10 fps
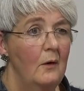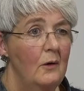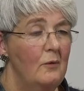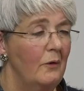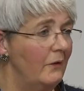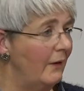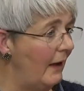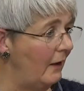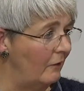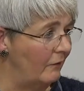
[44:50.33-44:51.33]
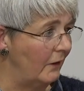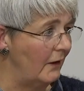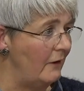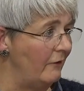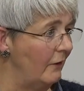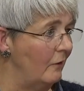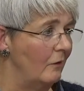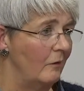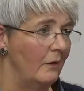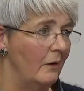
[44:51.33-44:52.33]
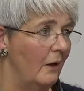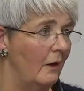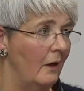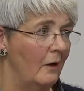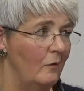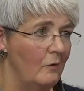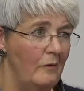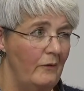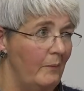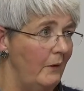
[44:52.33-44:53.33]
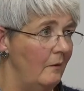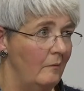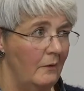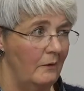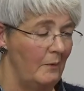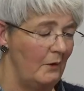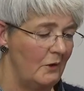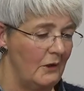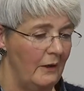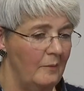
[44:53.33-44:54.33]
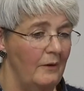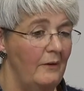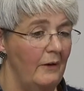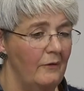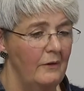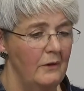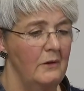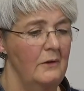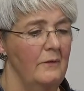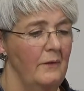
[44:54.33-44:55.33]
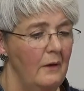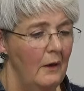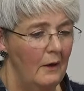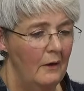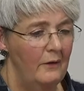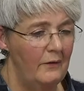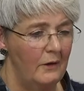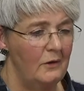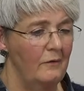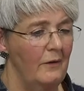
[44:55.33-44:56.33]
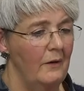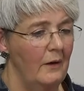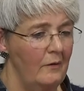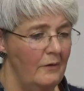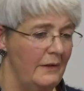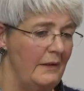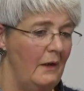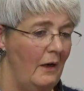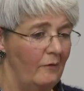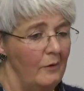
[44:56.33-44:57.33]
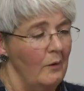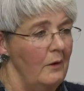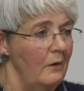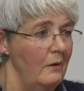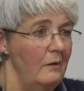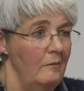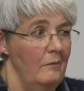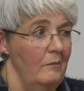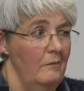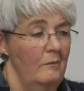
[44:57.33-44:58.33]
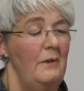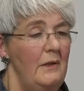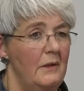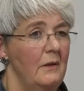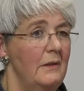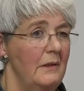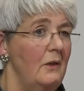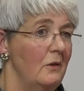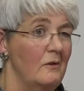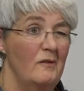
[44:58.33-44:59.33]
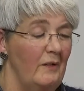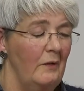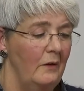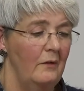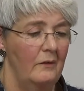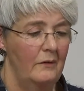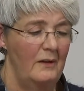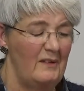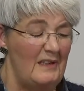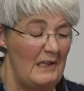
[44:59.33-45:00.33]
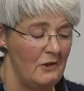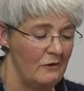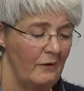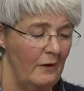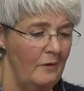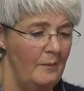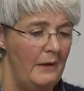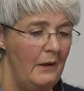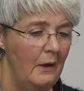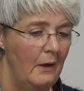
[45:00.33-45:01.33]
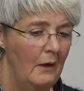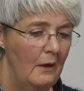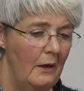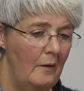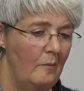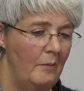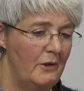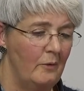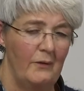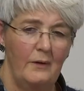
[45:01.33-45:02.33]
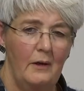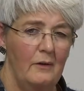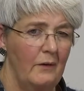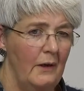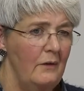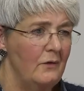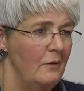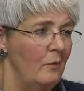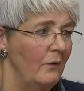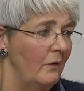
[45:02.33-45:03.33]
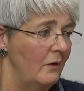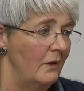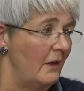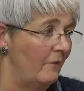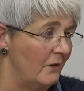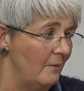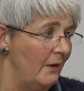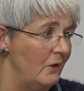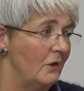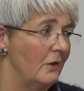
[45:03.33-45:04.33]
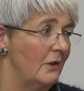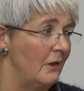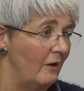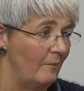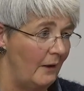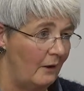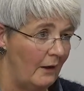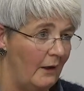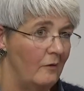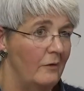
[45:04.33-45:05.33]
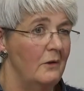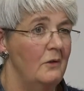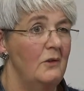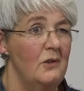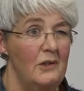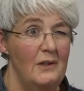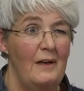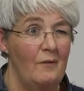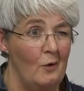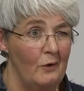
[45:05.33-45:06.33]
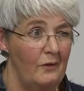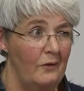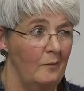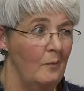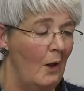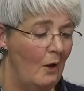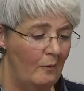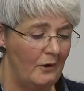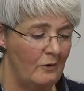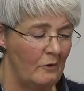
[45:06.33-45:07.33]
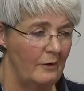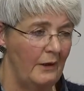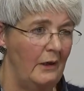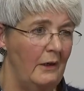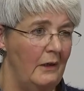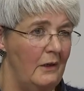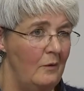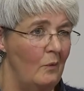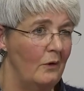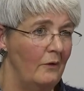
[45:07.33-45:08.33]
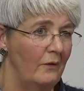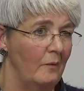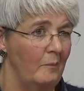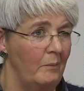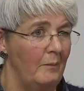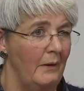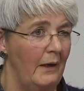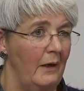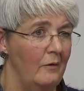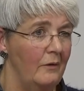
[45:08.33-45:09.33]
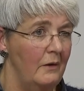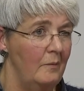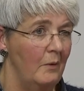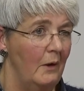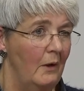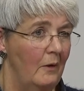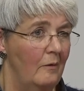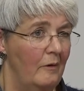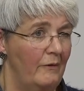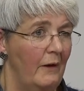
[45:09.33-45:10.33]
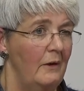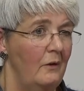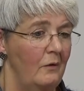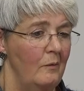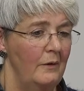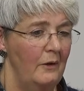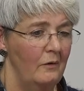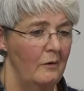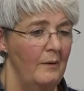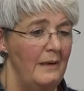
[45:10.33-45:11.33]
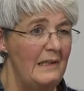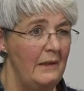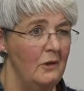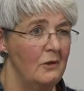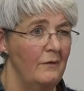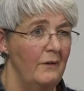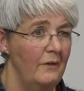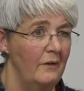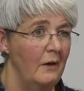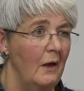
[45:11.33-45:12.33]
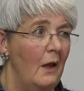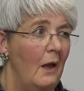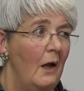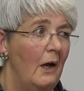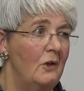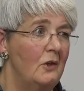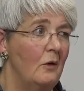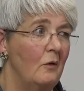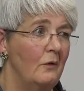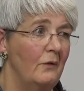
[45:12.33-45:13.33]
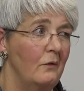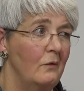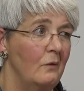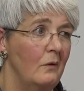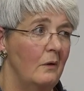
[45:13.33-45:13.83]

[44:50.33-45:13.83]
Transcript: She wasn't at end of life, and I know there's been chat about definitions of an essential visit. I would just say everyone needs an essential visit. It's essential everybody. But she wasn't end of life. She didn't have dementia. She didn't have mental health issues, and she didn't have autism, which are all the kind of key words that public health keep referring to when they talk about essential visiting. And she also,